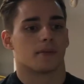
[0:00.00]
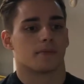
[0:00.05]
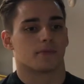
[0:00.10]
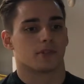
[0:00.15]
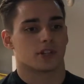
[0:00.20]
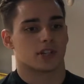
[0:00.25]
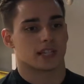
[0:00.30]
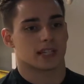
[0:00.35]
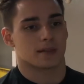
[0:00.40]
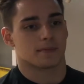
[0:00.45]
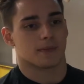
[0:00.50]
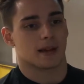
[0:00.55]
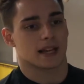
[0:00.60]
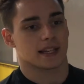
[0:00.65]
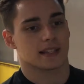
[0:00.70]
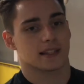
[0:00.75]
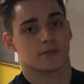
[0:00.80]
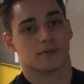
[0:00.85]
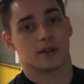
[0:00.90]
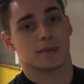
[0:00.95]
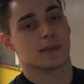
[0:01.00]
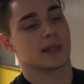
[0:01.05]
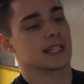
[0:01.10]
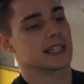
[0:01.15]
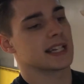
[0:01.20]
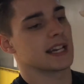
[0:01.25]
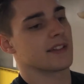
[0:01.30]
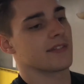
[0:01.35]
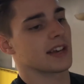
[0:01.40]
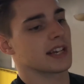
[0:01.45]
which is the best
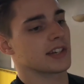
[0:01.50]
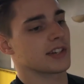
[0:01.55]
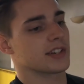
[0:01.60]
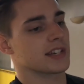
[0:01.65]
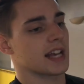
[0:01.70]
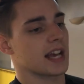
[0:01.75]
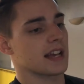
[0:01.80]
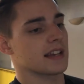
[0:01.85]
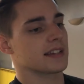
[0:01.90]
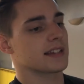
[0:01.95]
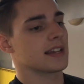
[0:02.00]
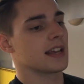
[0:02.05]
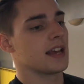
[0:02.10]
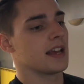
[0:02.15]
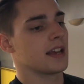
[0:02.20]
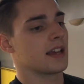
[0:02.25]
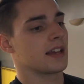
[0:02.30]
rehabilitative exercise.